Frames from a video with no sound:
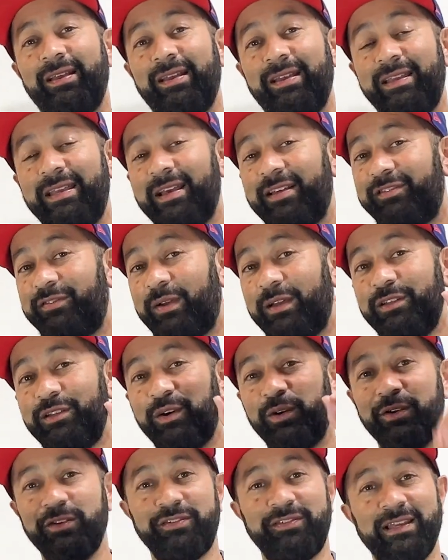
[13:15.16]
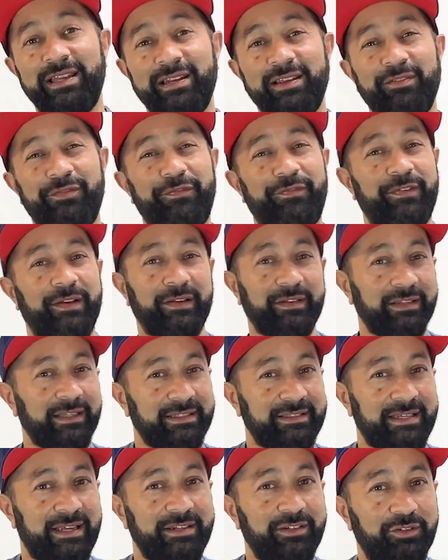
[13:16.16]
yeah, so I noticed that it felt
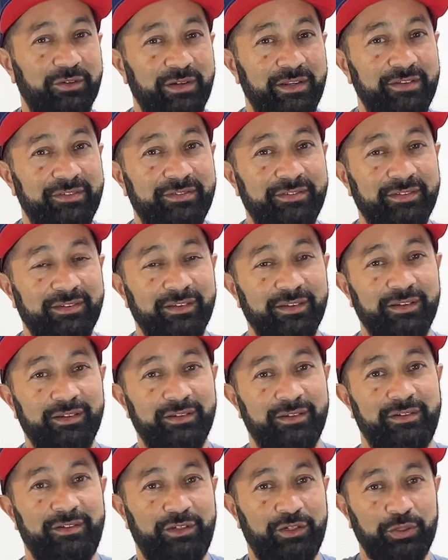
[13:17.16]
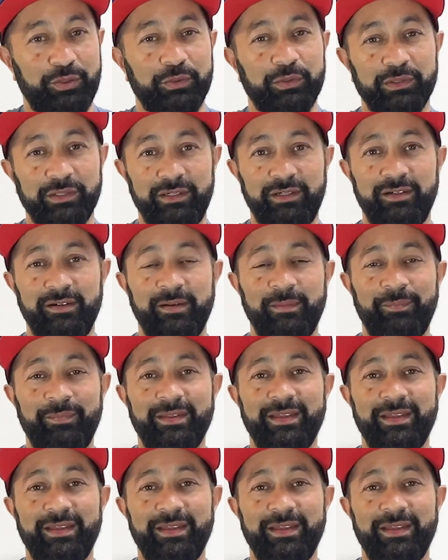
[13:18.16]
like 10 degrees cooler.